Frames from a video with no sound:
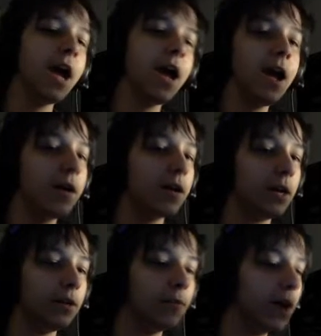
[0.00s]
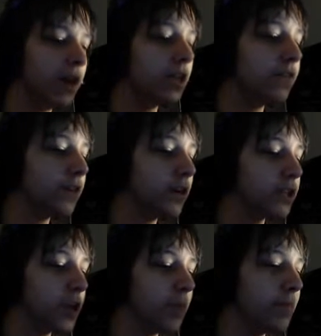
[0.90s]
Yeah, where I live there
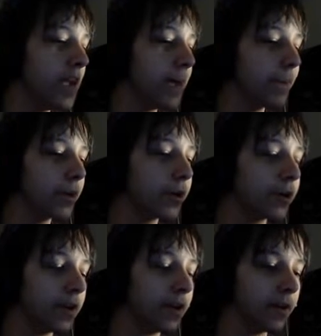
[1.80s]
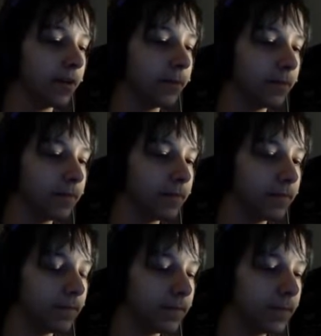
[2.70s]
is no damn Burger King.
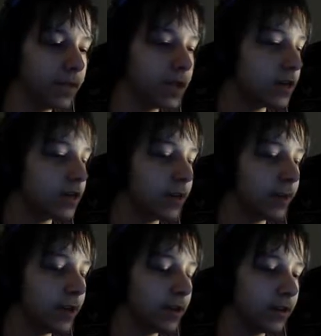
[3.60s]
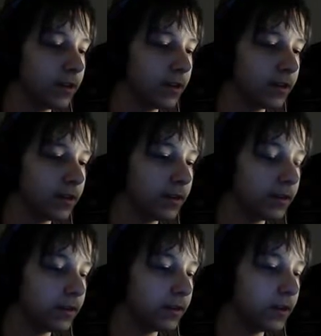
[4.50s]
God damn it.
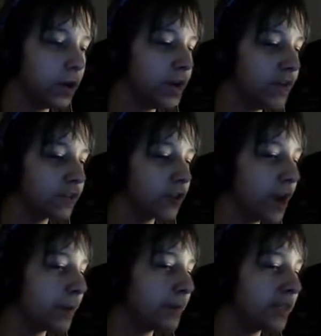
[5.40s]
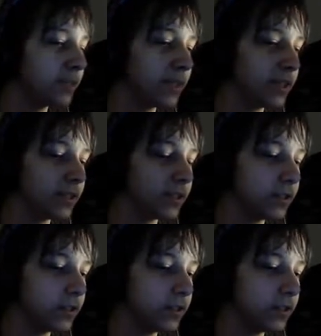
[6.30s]
All I have is crappy pizza places.